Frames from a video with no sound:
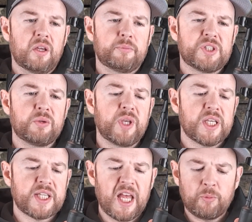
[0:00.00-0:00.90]
steel
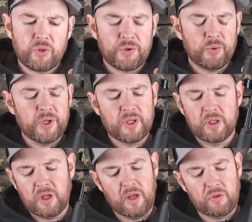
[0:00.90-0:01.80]
cased ammo through it.
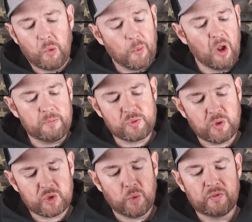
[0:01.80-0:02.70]
I had no problems
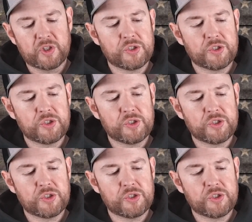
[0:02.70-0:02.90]
whatsoever,